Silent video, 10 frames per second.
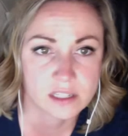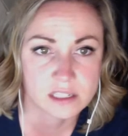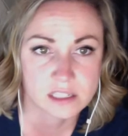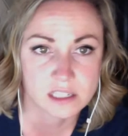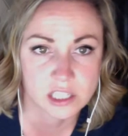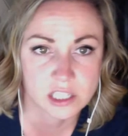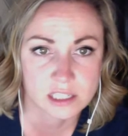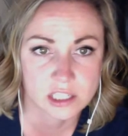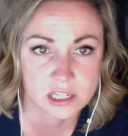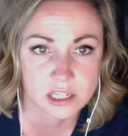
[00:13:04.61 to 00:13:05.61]
suggest that
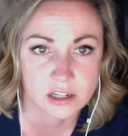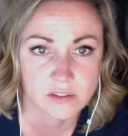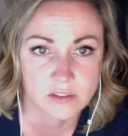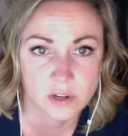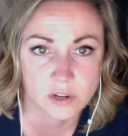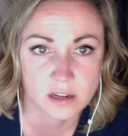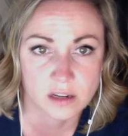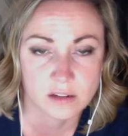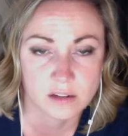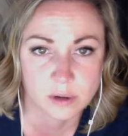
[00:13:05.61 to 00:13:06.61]
gender and voting
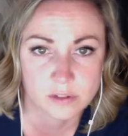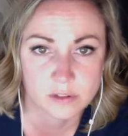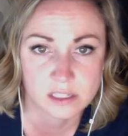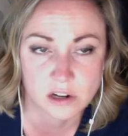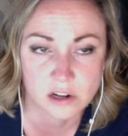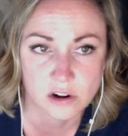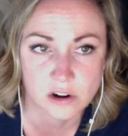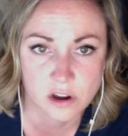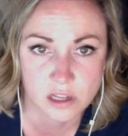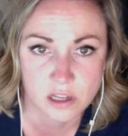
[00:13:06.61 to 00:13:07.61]
preferences are
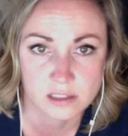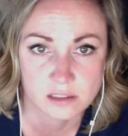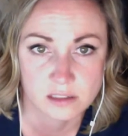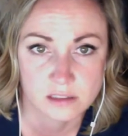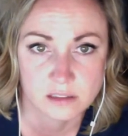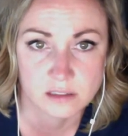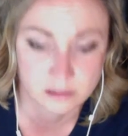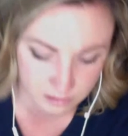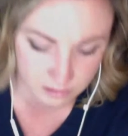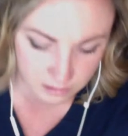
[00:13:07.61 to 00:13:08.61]
not
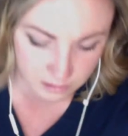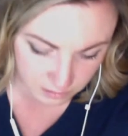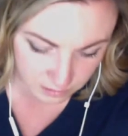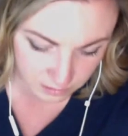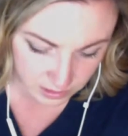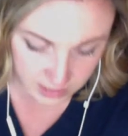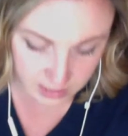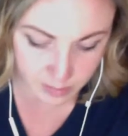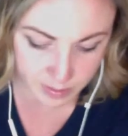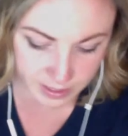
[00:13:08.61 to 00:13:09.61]

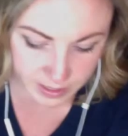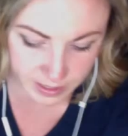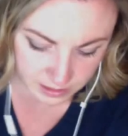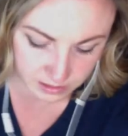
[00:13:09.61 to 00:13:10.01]
independent.